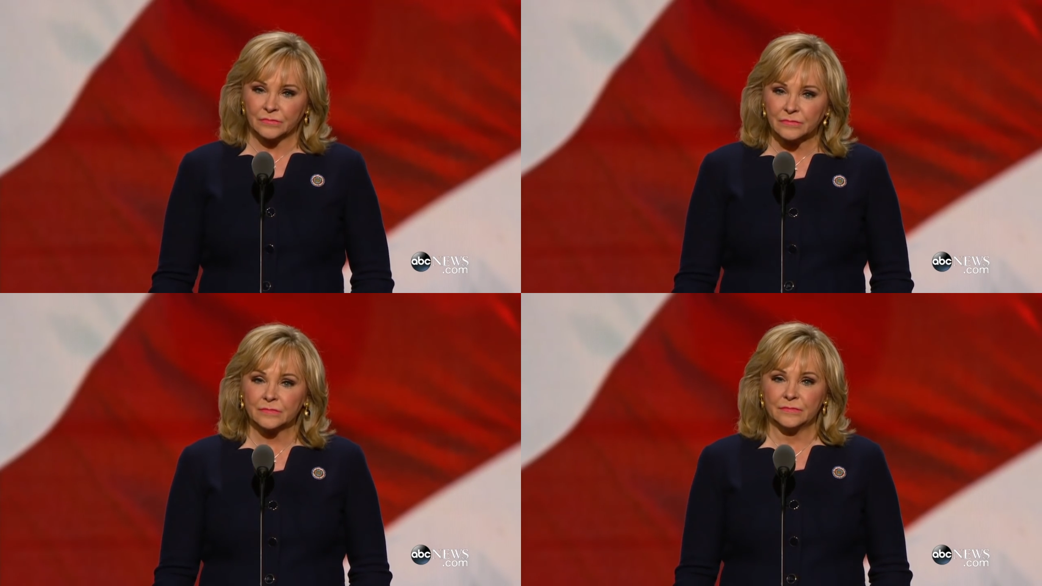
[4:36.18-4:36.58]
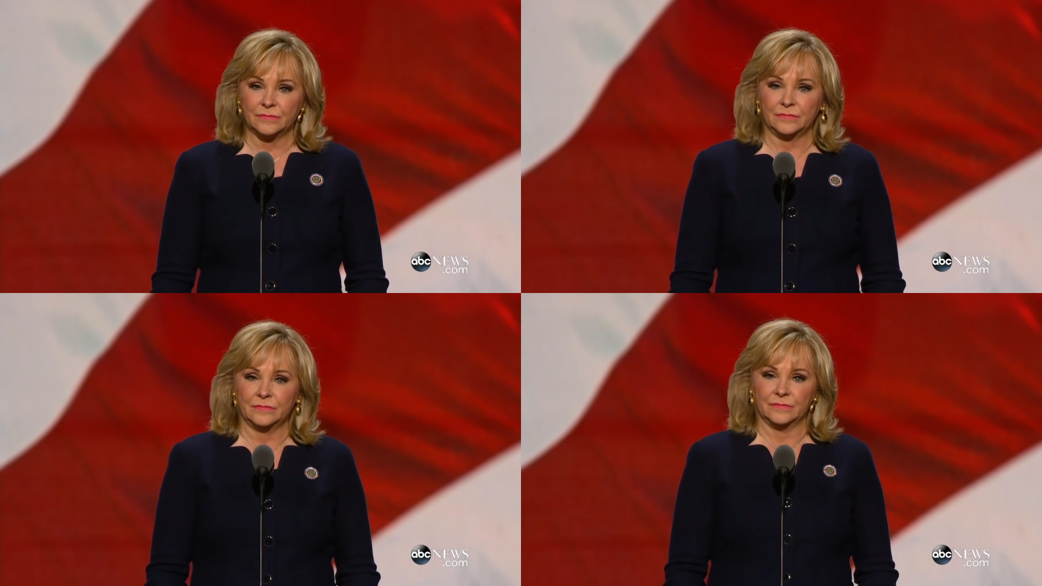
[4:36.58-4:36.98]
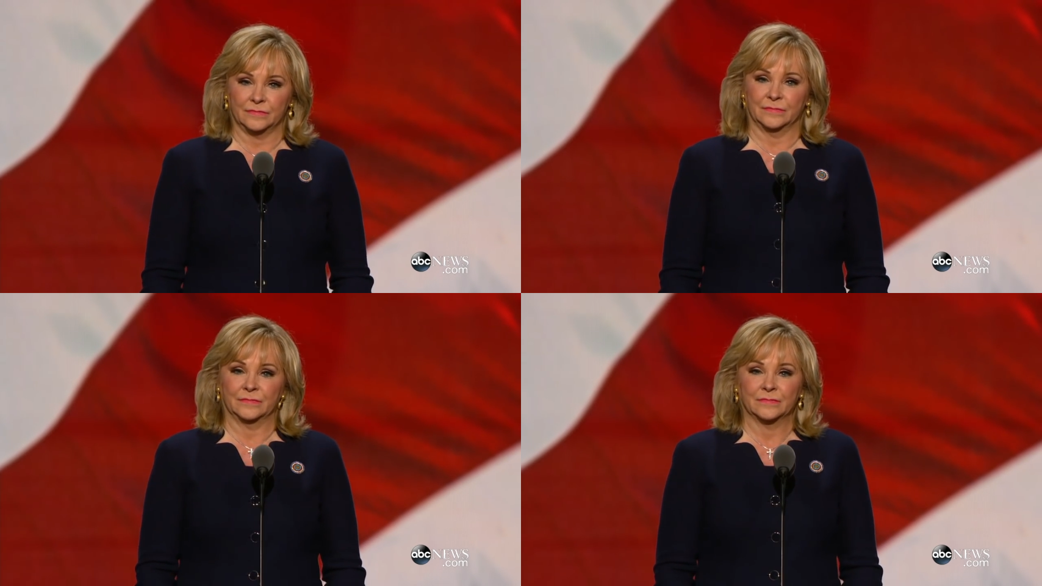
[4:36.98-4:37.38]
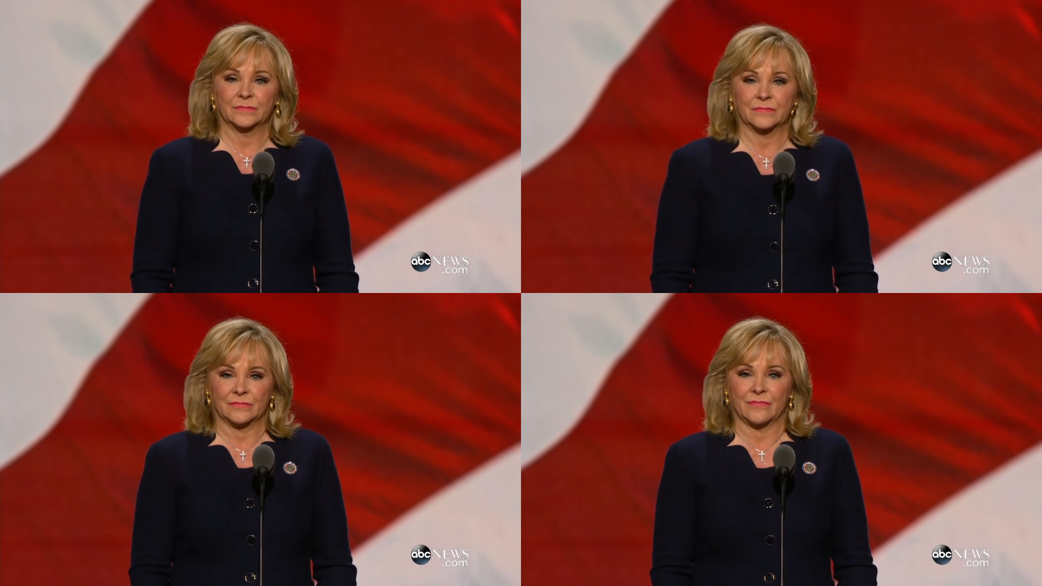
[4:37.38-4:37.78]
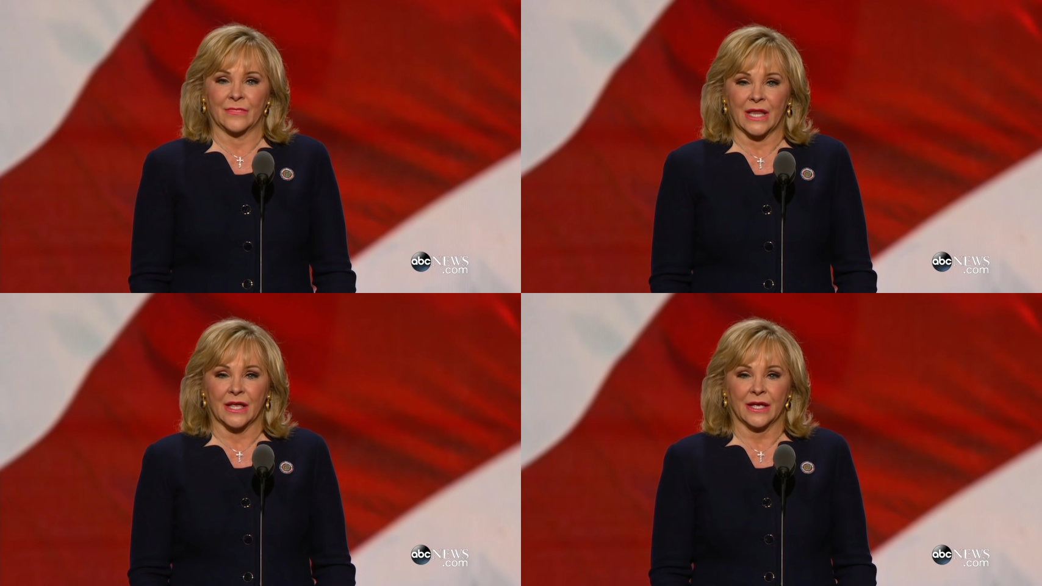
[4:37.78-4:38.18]

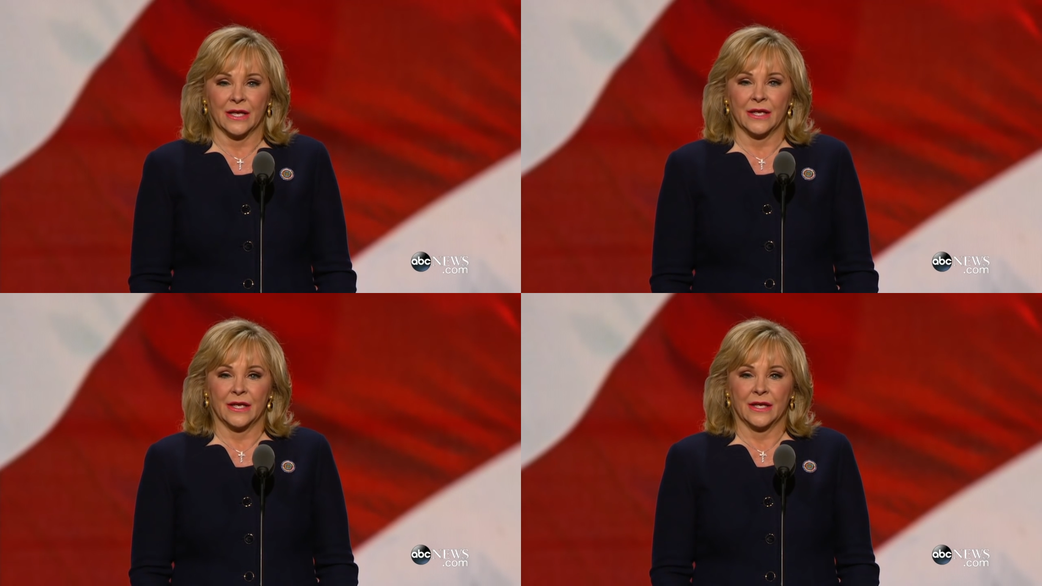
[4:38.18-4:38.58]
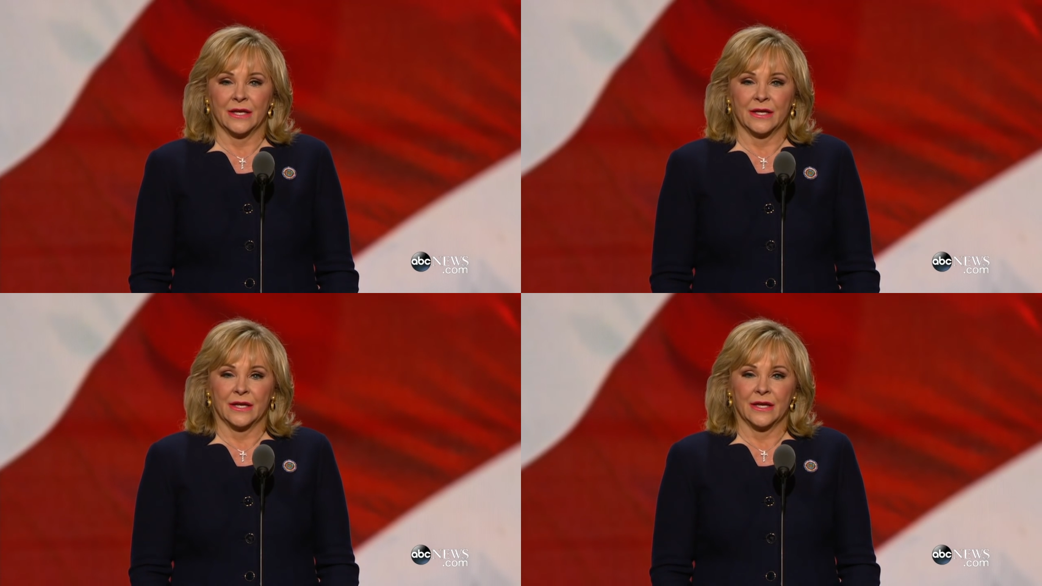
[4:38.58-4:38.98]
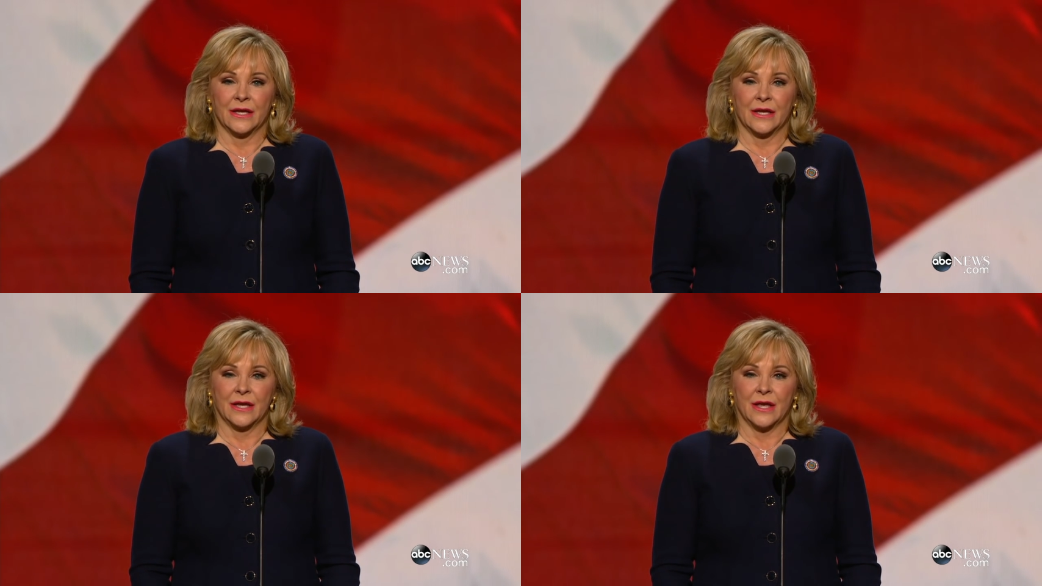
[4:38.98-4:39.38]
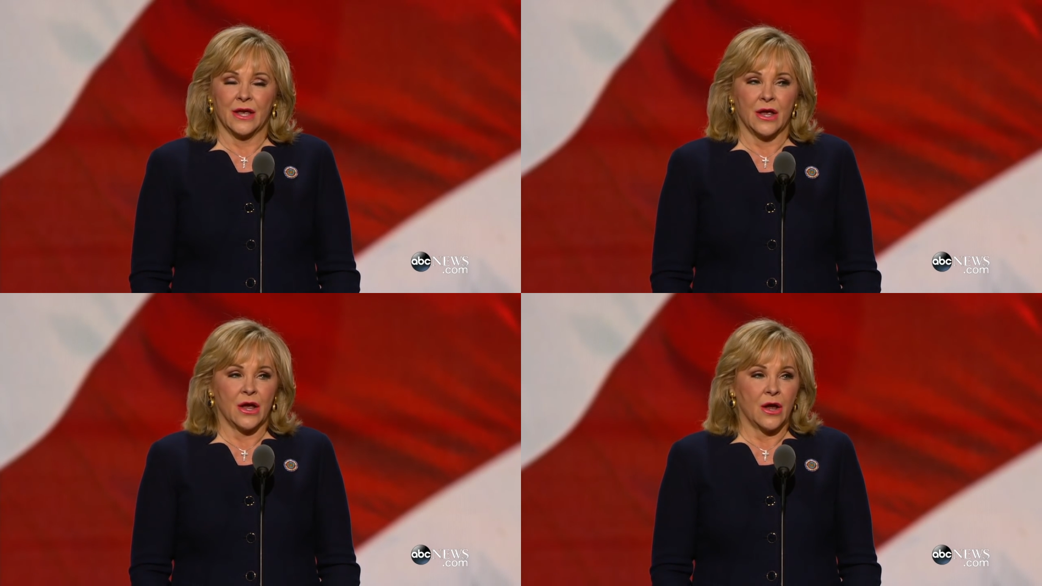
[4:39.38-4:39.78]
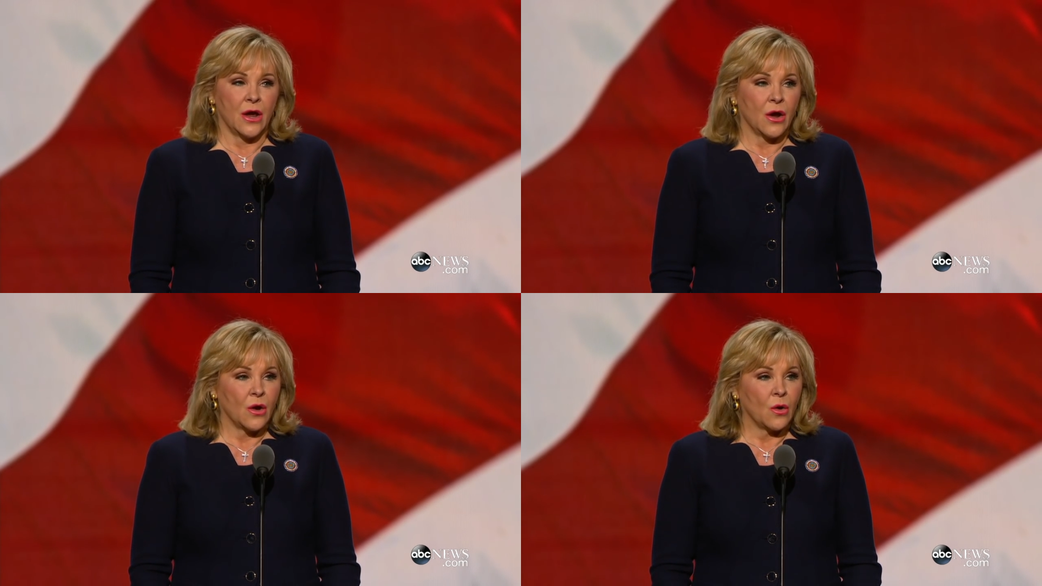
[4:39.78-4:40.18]

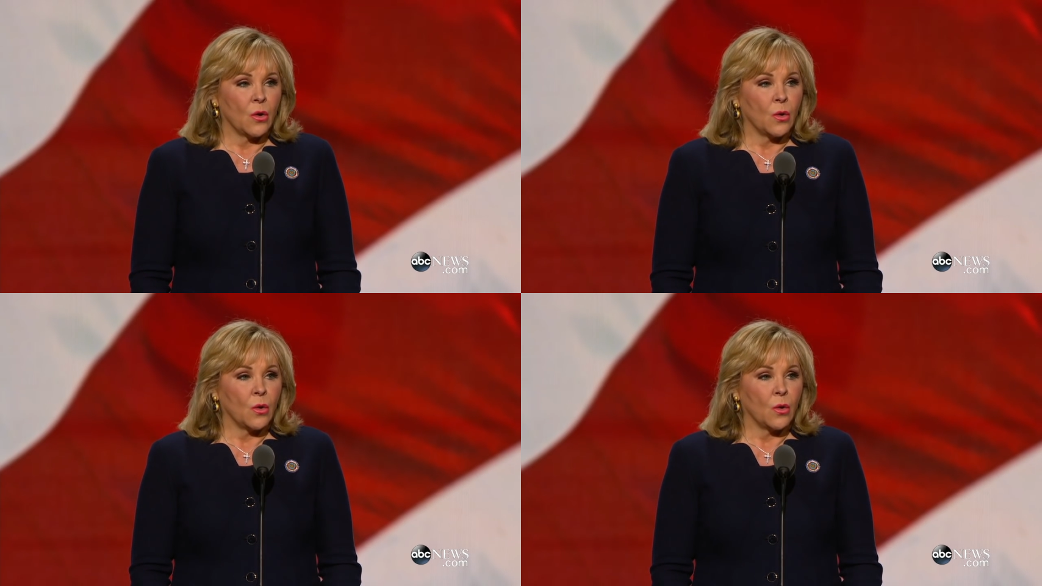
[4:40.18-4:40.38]
(no one is talking)